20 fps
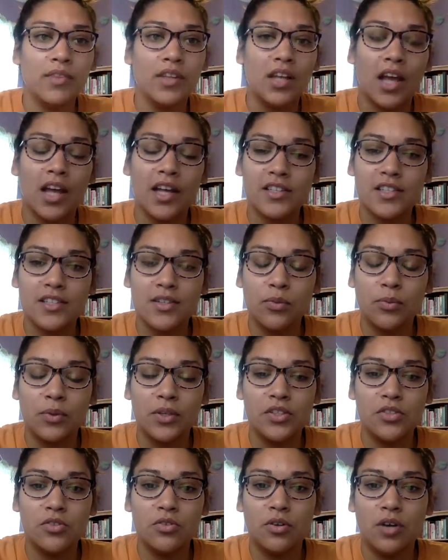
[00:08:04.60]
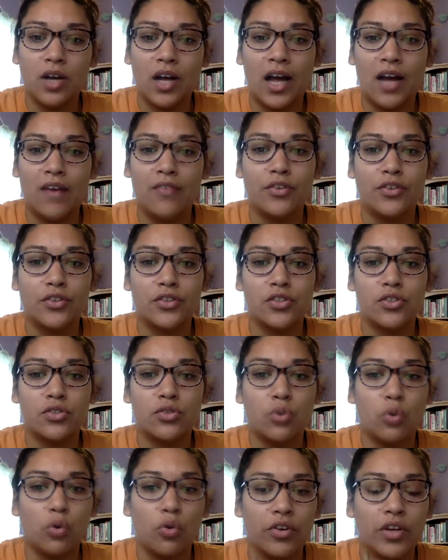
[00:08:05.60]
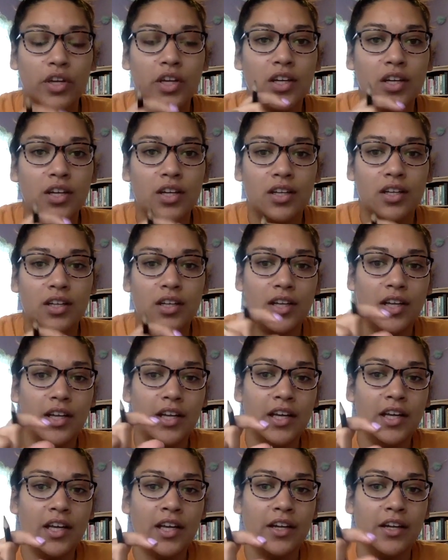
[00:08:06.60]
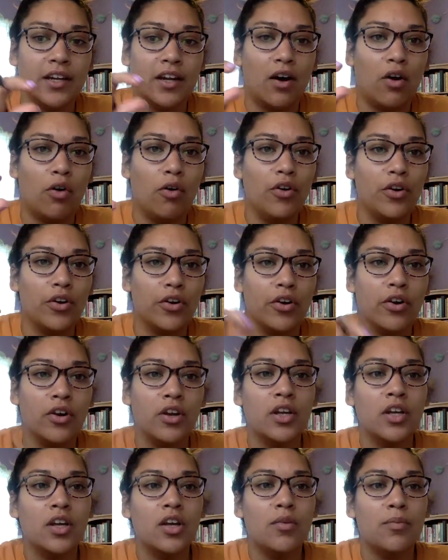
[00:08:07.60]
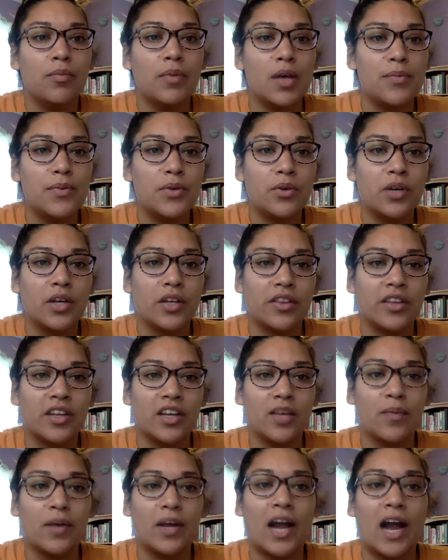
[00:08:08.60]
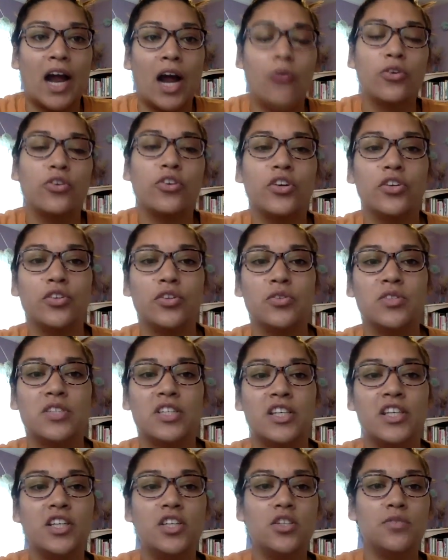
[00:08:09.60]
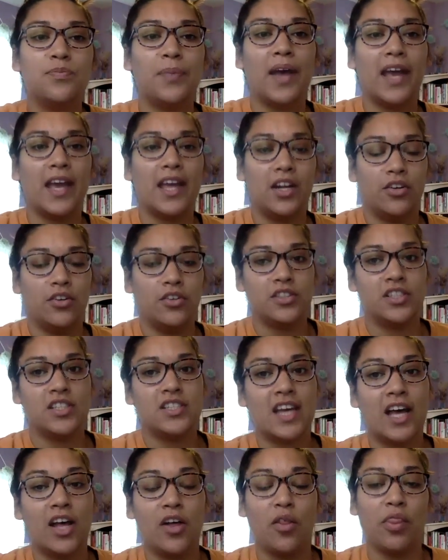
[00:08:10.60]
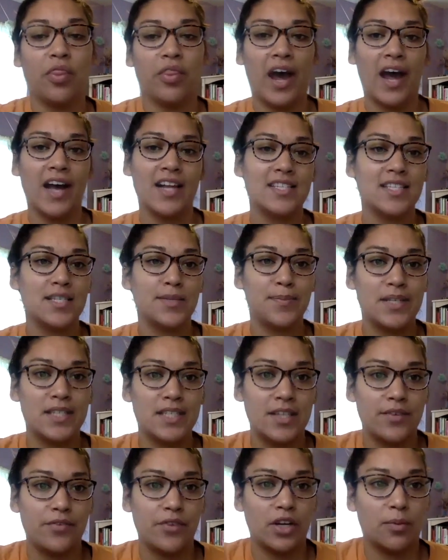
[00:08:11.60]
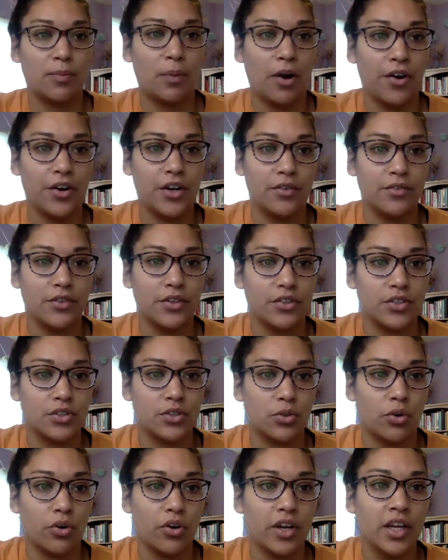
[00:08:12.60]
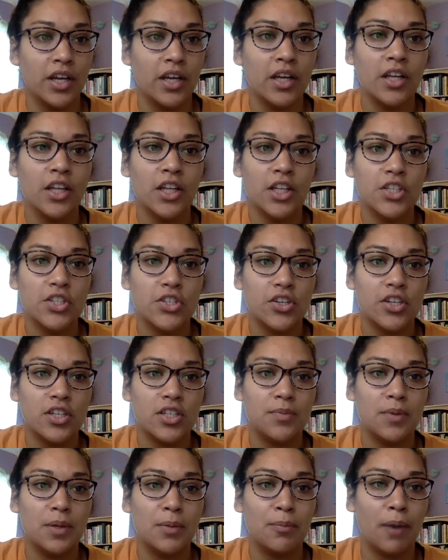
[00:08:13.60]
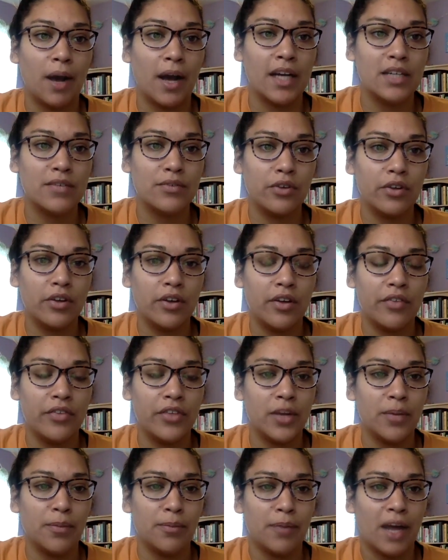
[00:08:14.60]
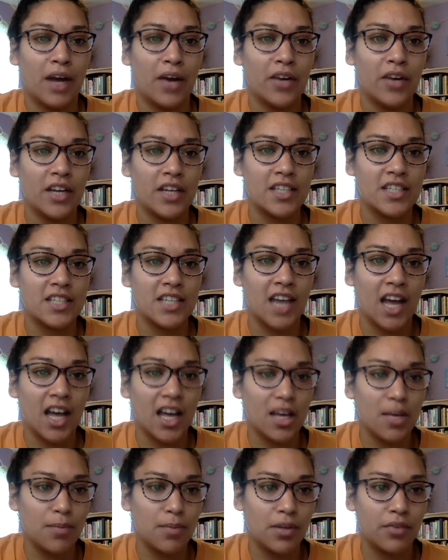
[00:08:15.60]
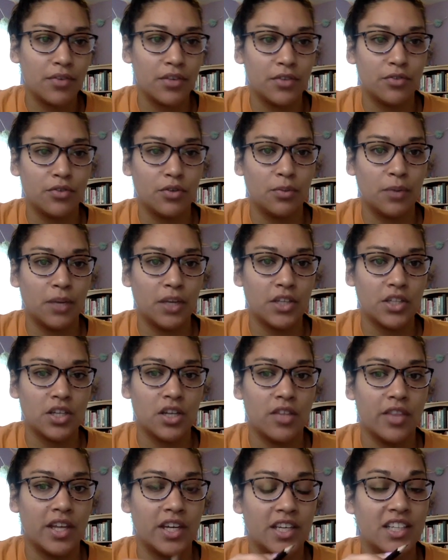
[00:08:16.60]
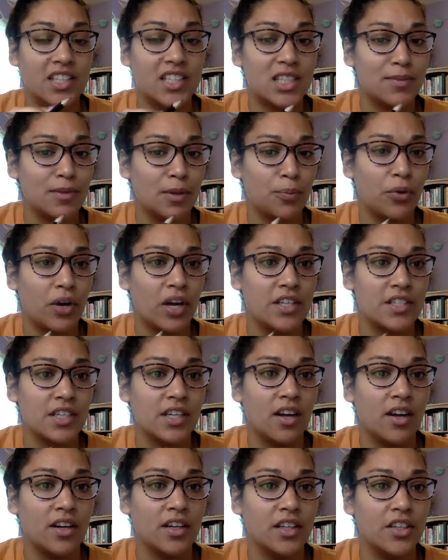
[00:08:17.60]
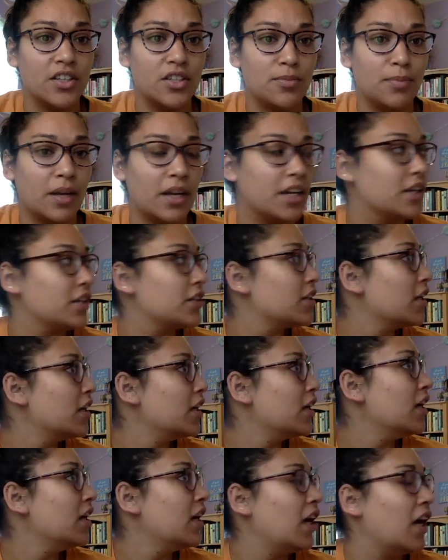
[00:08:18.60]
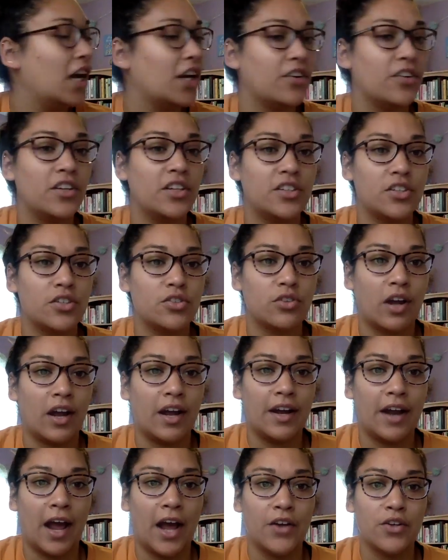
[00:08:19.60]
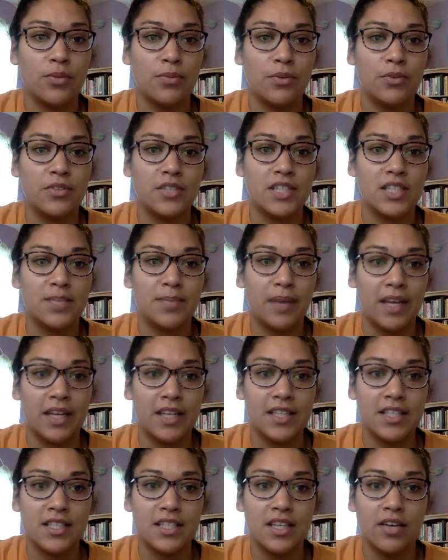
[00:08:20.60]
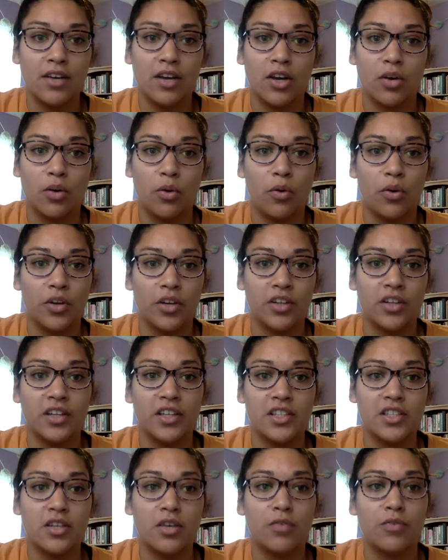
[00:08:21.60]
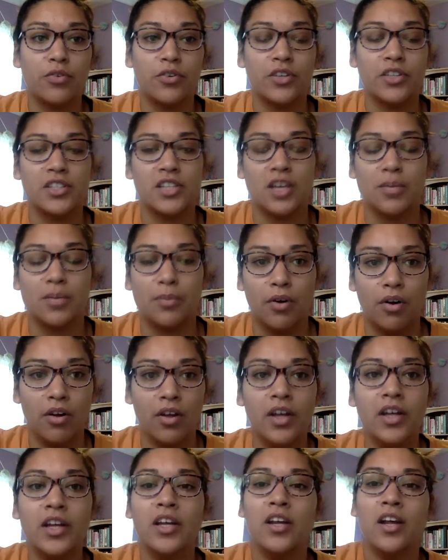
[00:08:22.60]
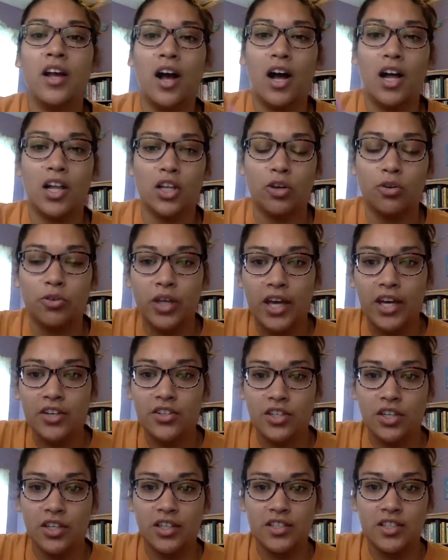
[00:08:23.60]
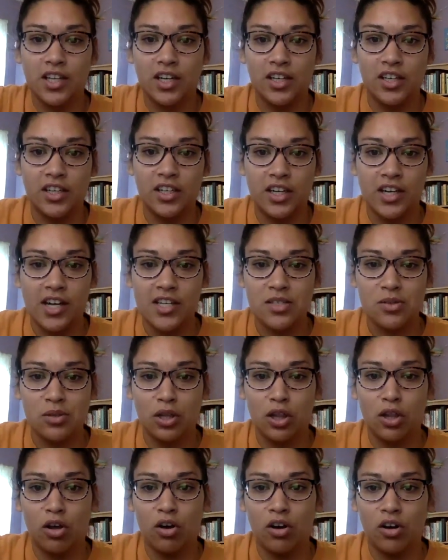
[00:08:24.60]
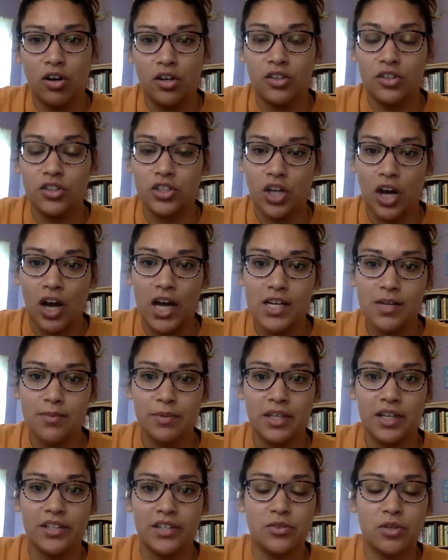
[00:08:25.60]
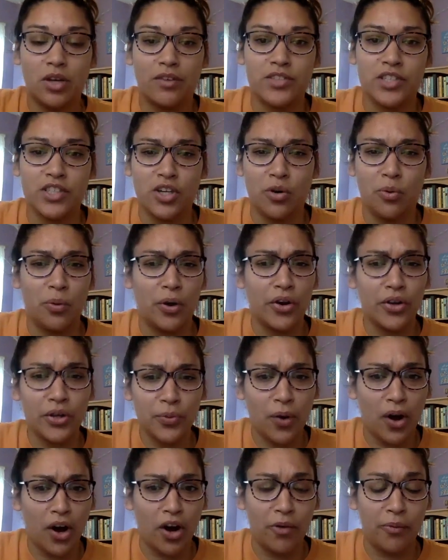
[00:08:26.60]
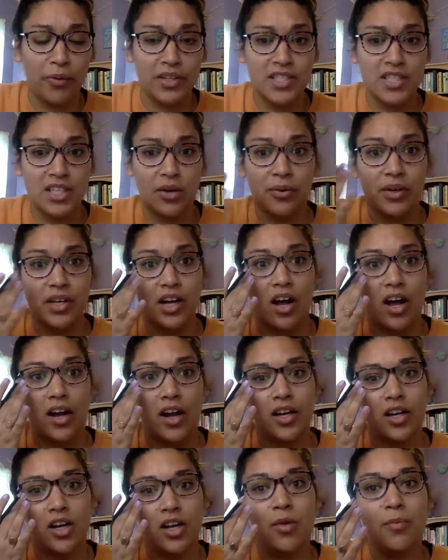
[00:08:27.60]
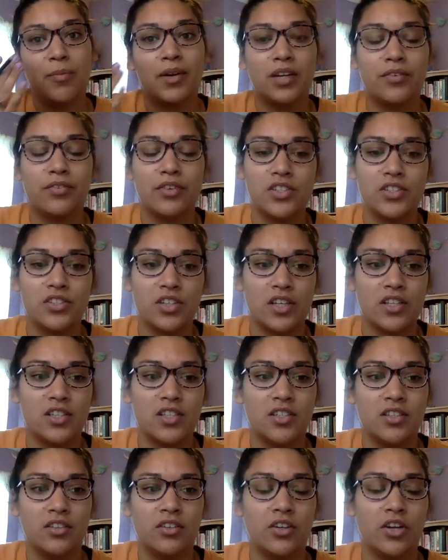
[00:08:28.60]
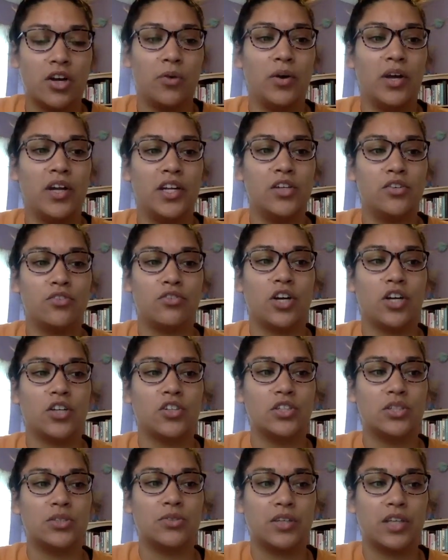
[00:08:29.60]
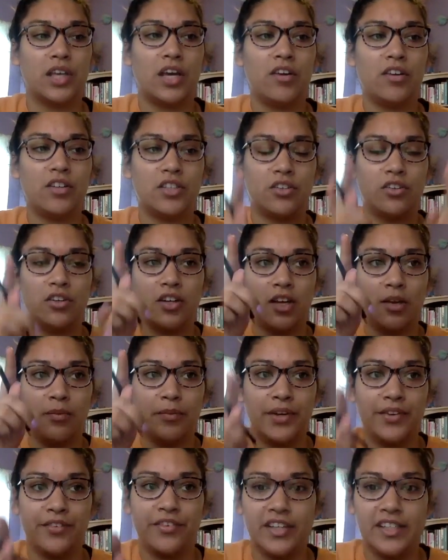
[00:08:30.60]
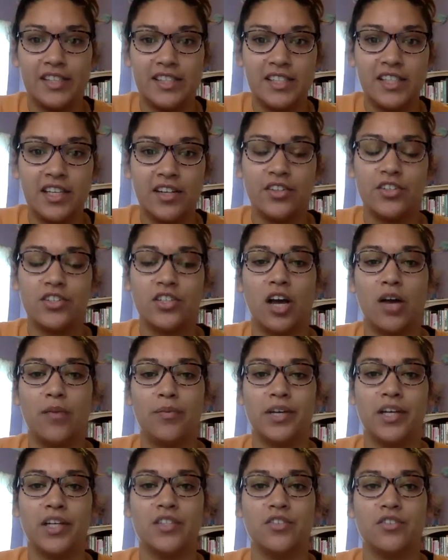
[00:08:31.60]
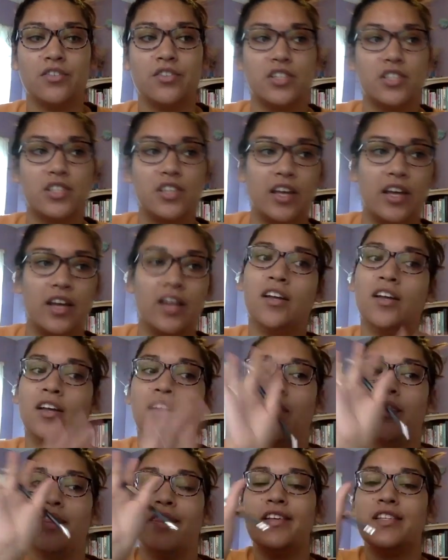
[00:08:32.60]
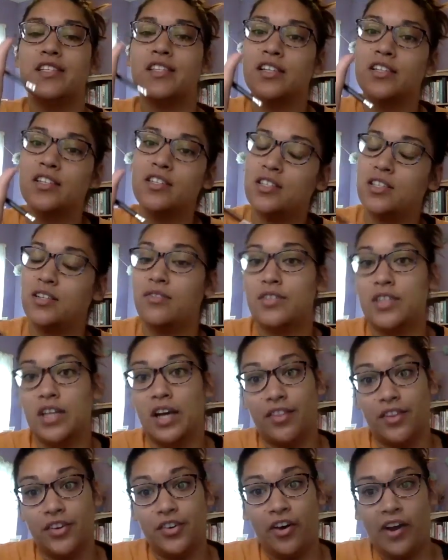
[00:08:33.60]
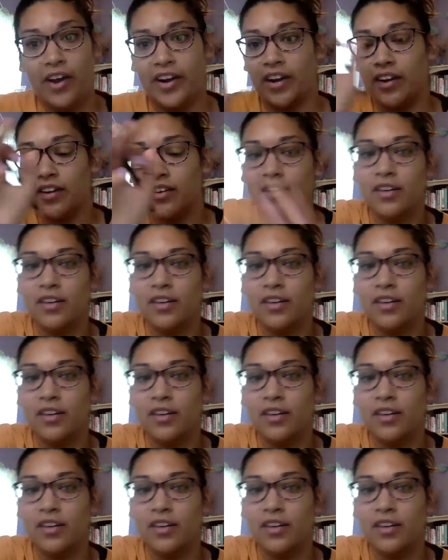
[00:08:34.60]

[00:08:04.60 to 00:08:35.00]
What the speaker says: And so once you have your story in order, maybe you can think about how you're going to use each panel to tell that specific part of your story. So you need to be mindful of the amount and type of information that needs to be present on each page. And you need to try and attribute space accordingly. So for example, a location is going to need a nice long shot because you have to know where you are, what's going on. But if it's just, an introduction to a character, it can be a really skinny shot because you're just saying, this is Ted the Dragon.